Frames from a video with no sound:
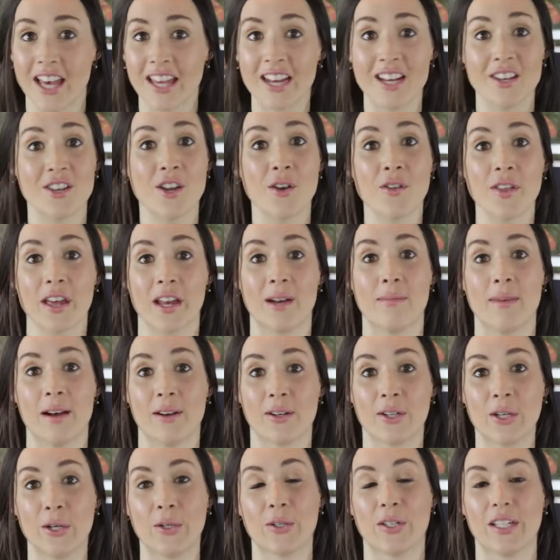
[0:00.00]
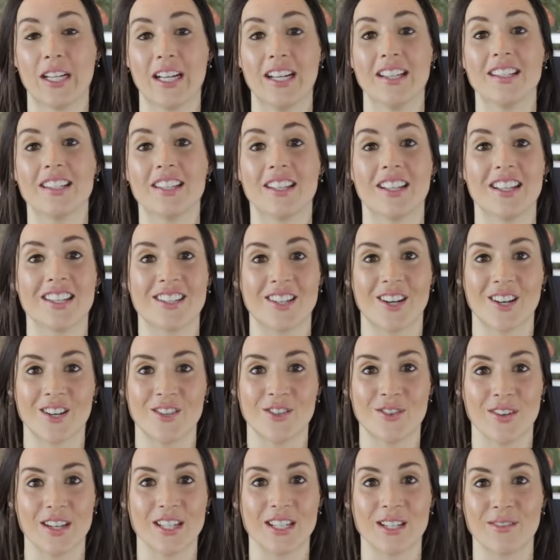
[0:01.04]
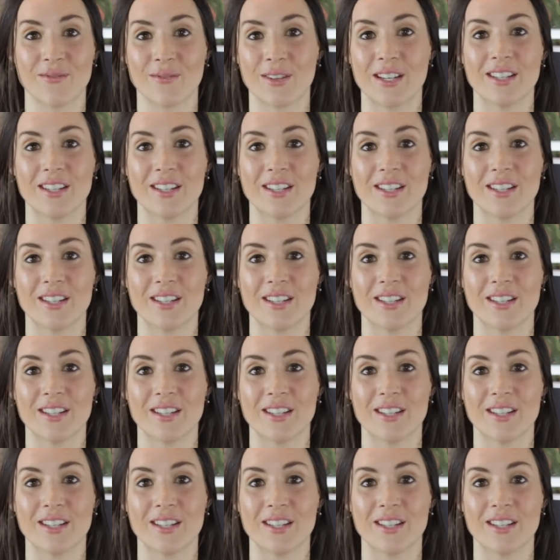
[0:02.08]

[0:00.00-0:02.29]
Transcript: I didn't know that about coconut until I started doing some